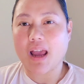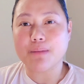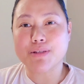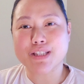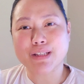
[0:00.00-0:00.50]

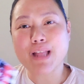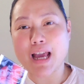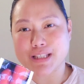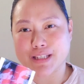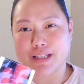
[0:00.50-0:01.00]
still
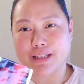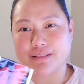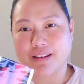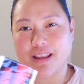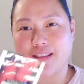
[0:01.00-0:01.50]
hesitant.
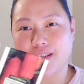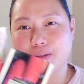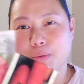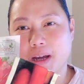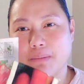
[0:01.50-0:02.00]
And this
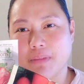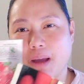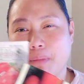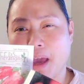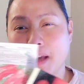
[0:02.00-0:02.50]
is why
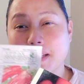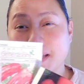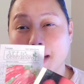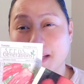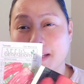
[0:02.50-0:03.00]
I'm
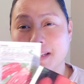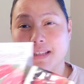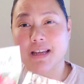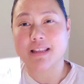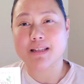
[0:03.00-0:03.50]
hesitating to
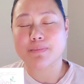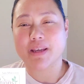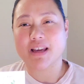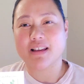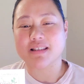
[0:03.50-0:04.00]
say this,
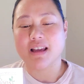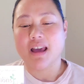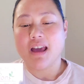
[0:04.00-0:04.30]
because